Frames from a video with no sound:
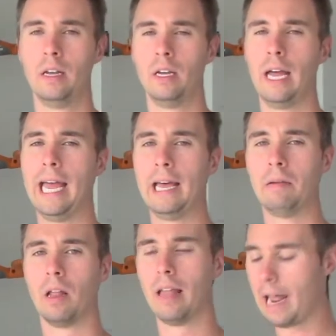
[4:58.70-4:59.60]
And
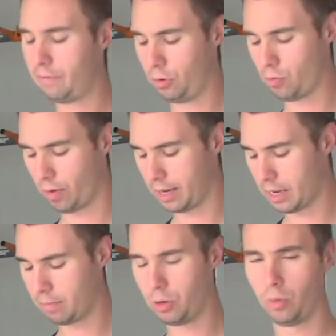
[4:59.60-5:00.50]
a lot of you will end
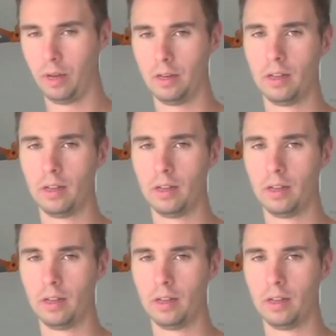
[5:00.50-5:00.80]
up doing